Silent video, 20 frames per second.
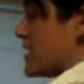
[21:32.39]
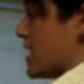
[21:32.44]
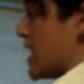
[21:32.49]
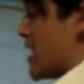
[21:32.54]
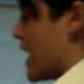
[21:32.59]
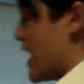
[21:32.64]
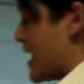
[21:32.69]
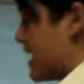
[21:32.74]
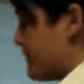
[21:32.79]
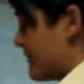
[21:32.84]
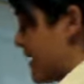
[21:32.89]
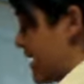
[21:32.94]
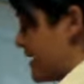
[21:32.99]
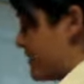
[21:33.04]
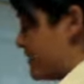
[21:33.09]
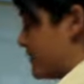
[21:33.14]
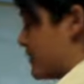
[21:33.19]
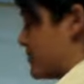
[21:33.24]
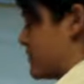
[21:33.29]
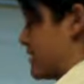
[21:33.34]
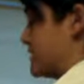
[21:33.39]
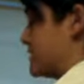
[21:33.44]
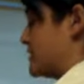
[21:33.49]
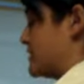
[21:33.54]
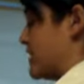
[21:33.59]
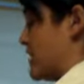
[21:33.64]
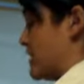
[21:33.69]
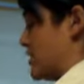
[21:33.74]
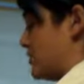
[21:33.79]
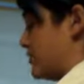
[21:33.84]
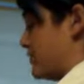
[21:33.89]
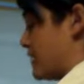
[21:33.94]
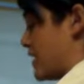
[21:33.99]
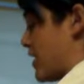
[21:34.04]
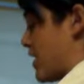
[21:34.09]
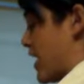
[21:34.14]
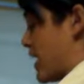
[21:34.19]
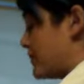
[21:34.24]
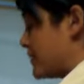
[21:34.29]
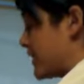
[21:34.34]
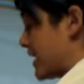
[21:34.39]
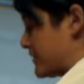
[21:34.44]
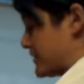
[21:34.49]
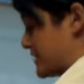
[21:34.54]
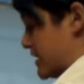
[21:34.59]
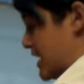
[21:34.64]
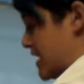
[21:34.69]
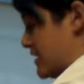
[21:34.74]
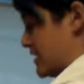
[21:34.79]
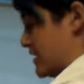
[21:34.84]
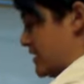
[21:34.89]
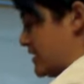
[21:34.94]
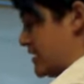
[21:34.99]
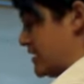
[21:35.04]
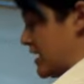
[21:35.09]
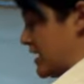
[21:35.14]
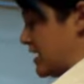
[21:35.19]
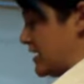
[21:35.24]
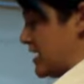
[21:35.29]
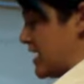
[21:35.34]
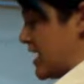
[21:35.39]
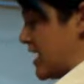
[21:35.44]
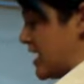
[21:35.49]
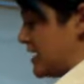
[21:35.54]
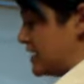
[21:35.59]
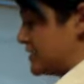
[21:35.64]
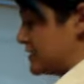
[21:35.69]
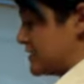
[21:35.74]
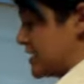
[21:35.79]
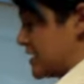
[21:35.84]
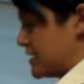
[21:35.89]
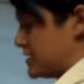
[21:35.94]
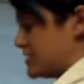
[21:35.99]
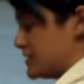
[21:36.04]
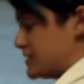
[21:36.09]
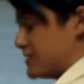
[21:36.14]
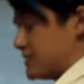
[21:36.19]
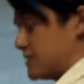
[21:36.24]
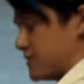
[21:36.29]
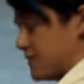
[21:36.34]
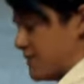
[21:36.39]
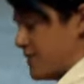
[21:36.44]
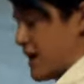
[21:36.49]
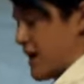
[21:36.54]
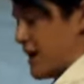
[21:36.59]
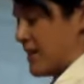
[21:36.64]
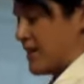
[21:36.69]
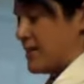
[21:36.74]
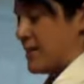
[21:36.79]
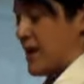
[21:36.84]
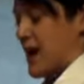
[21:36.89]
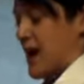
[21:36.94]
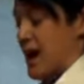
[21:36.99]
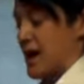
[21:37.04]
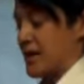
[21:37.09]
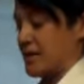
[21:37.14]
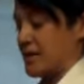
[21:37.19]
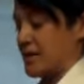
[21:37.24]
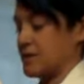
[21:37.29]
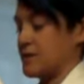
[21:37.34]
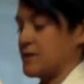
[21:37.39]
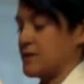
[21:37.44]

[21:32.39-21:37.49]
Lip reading: I find for myself, now I'm left-handed, and I tend to find that